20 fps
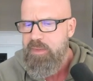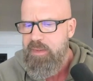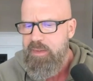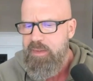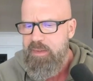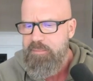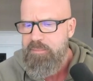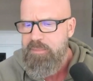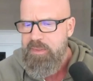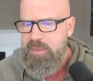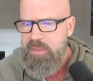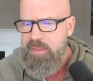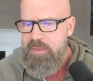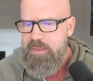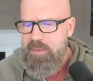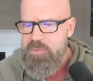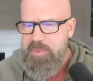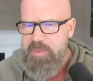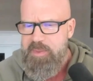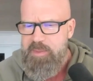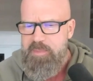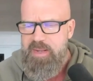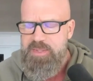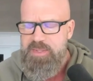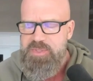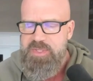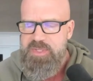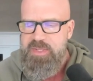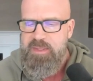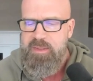It was a pretty
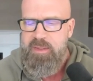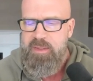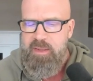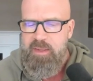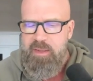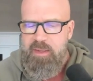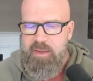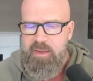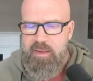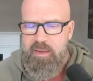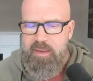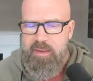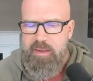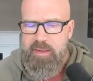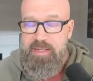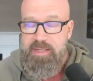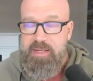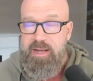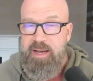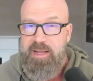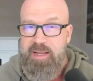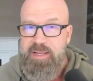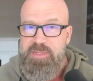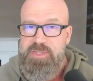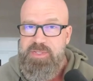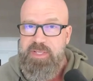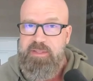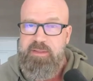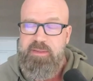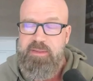bad scene. In
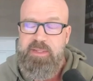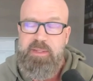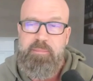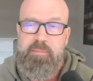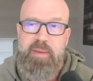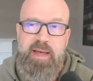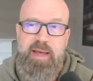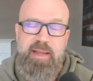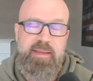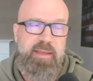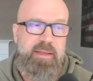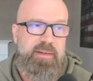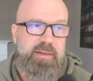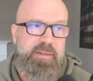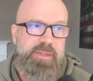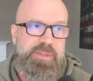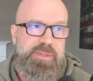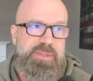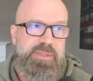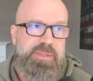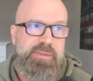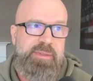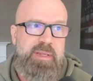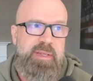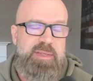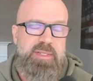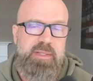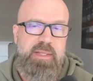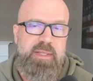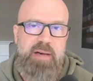hindsight, looking back at
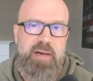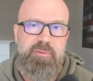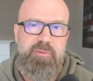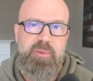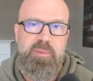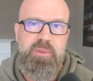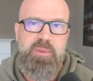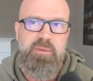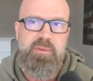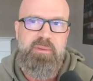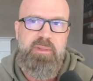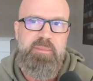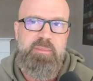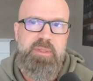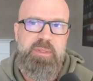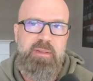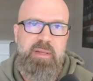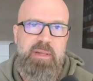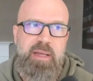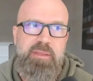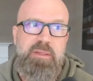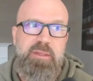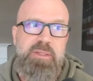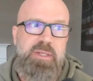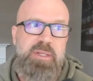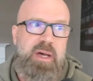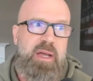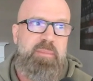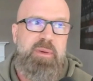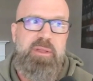it's laughable. I mean, at the
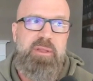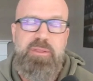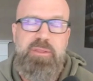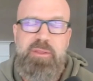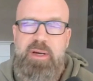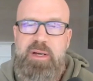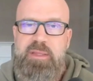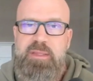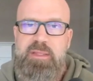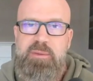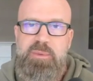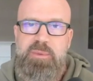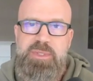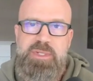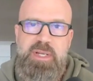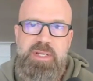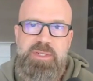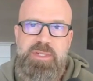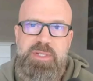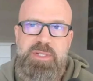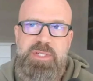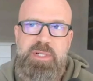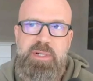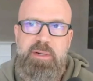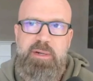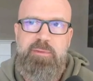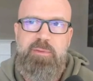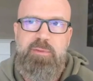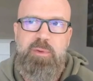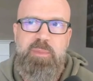time, I thought that it was
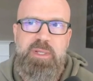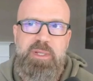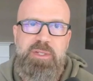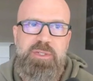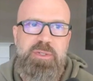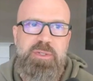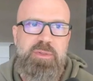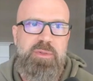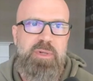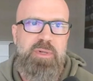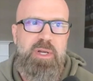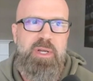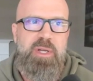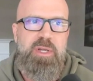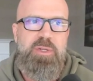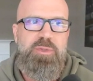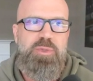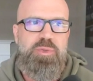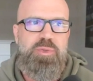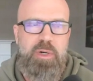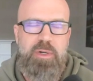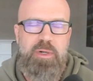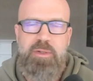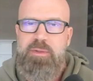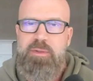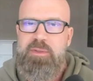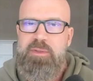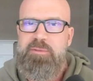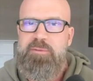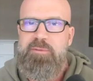necessary for me to
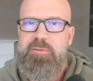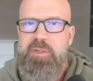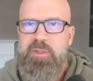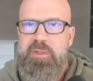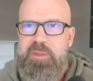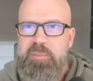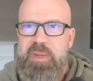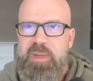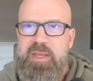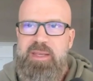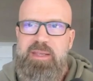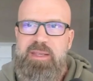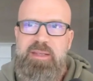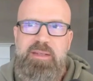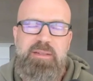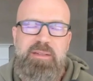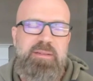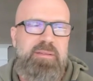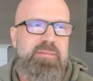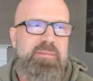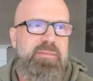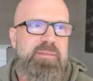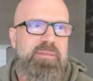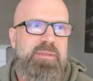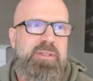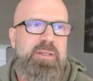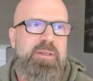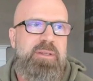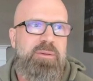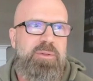struggle and feel the pain and,
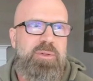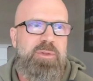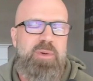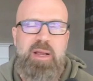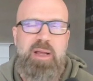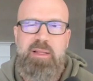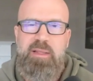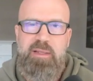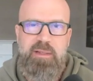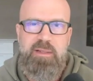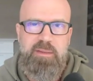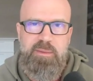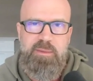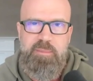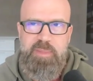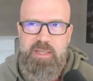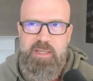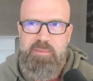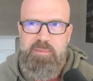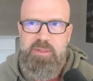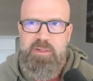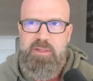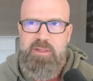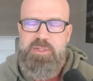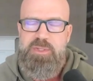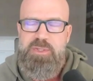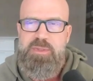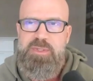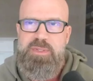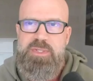cry like a little baby and all
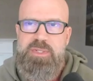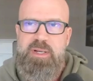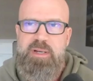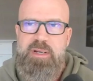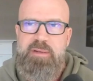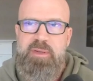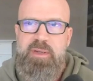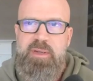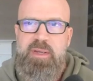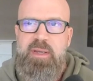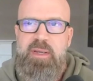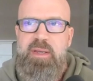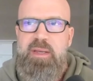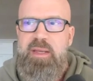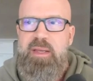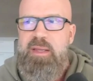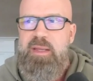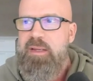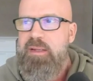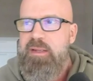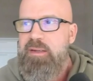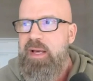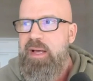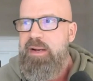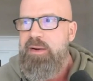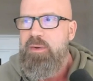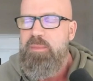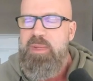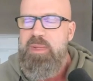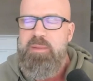that sort of stuff. And I
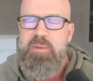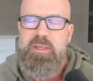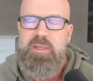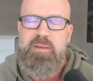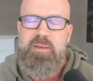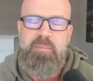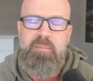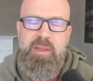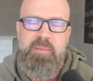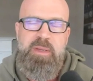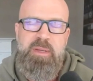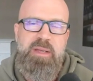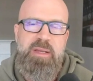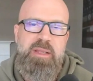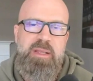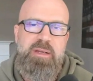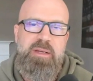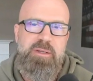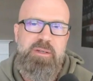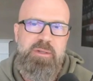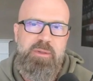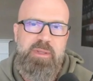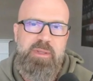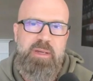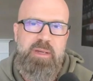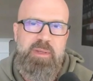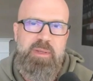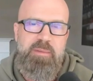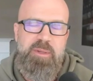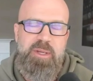don't know, maybe I needed to do
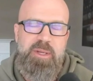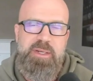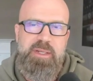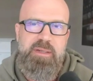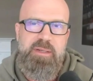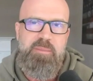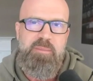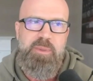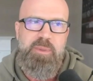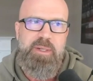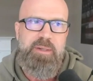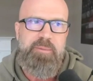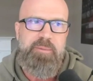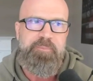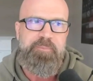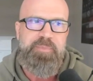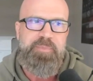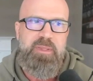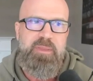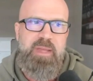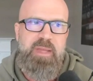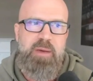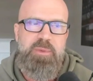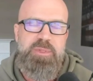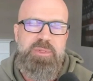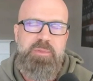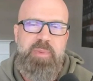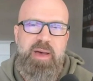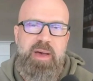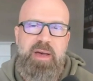that, maybe I didn't. But that
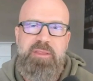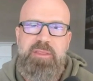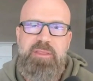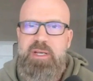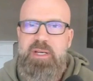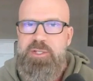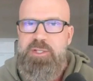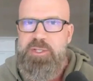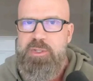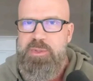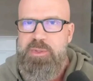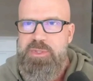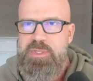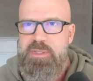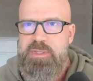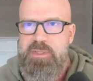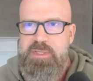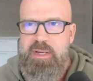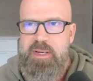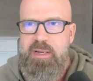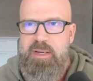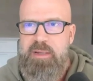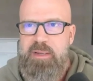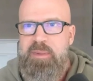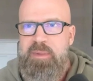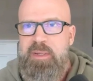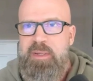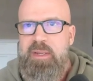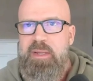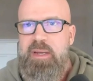was a path that I chose at the time.